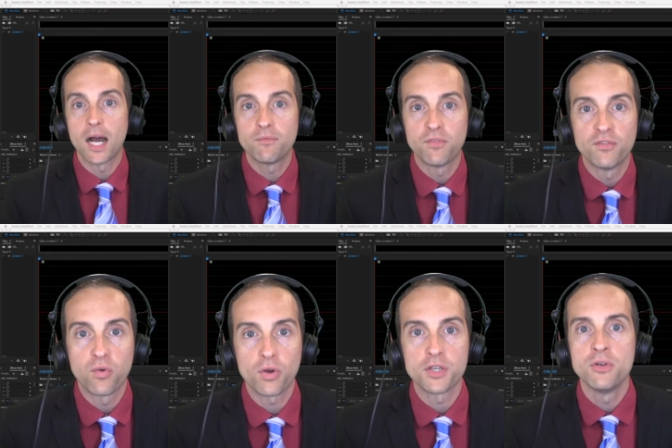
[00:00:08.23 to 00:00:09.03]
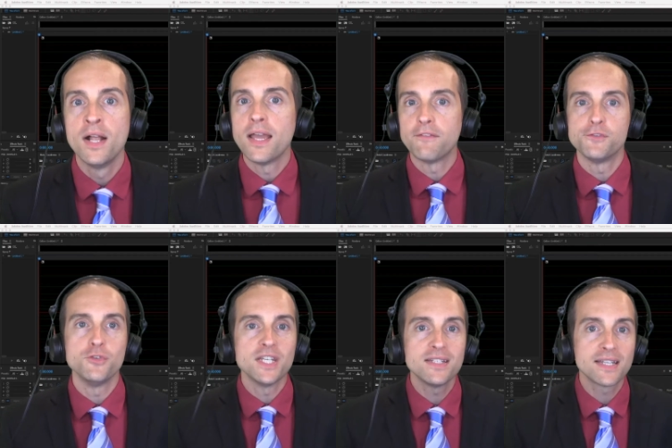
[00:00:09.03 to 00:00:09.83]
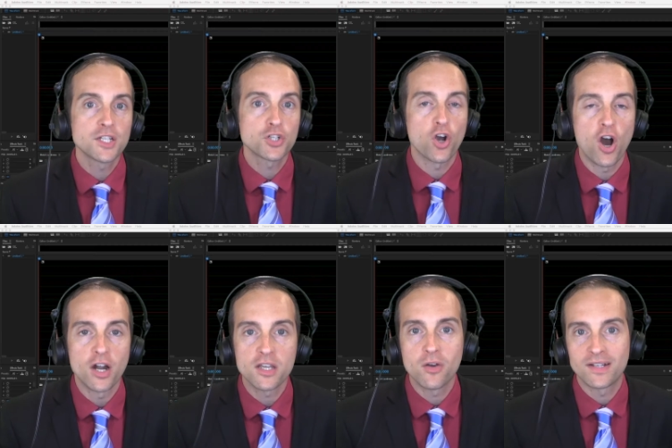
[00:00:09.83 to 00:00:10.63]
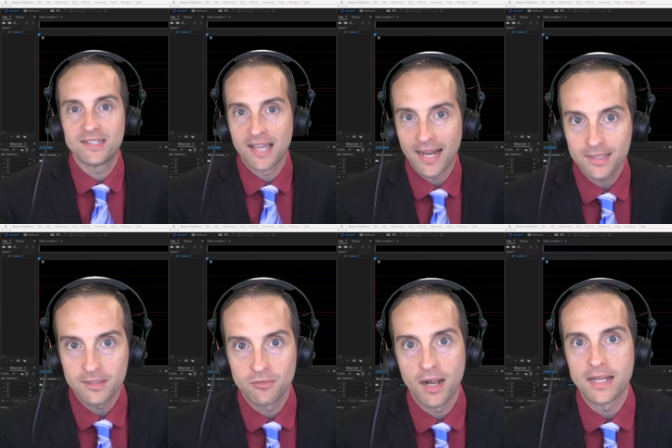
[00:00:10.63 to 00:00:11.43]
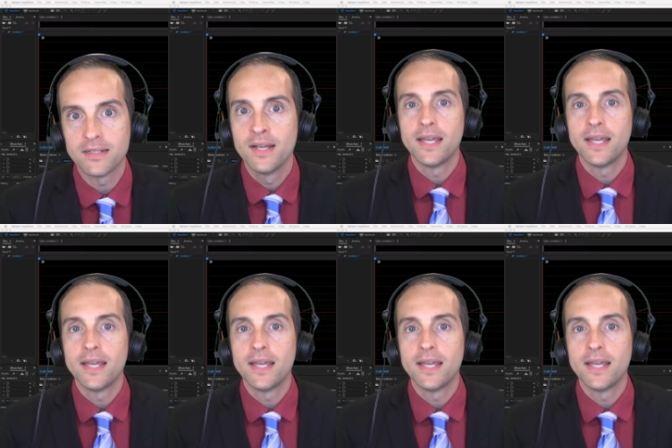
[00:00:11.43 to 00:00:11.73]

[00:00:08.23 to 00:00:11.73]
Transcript: helpful for you if you need to get your audio exactly right,